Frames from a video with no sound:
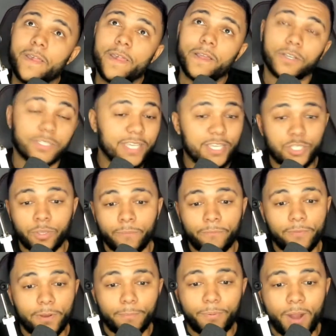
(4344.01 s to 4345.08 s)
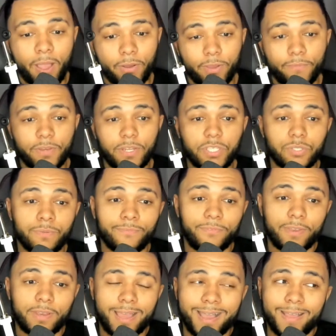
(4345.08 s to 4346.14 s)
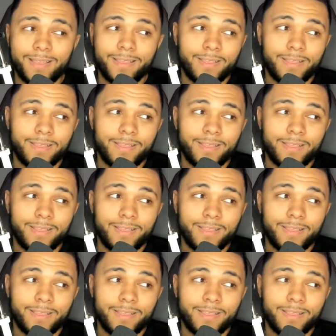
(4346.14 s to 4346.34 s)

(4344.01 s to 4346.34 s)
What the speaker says: because it is something I'm proud of, and it's something that,